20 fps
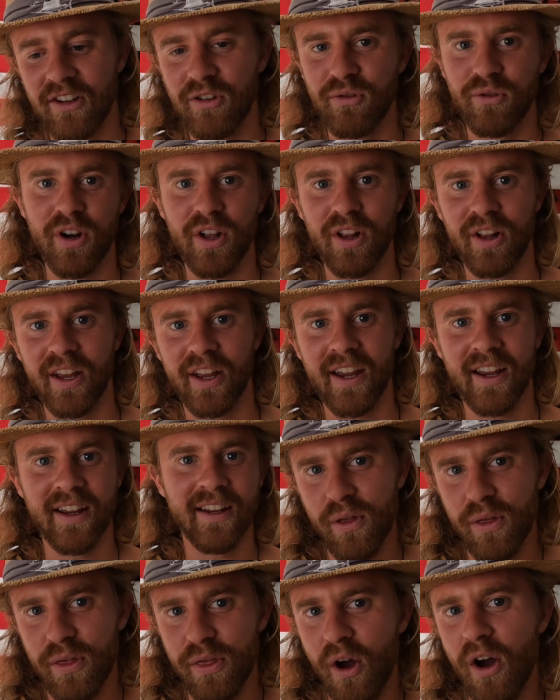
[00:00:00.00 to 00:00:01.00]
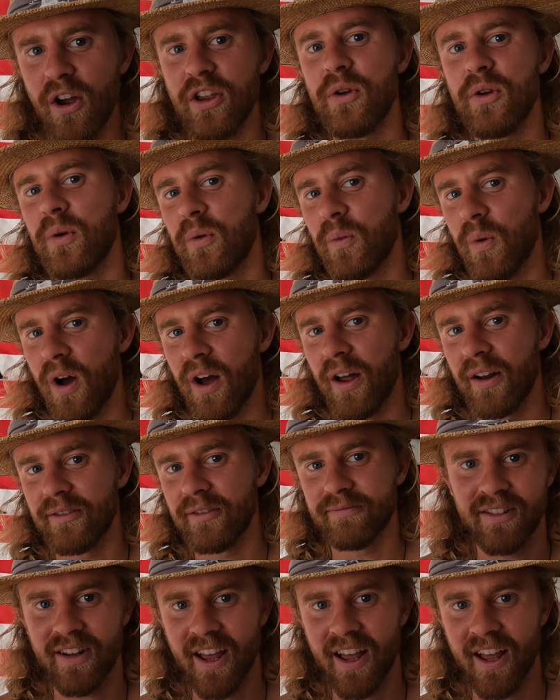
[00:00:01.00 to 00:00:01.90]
you really thought you would want.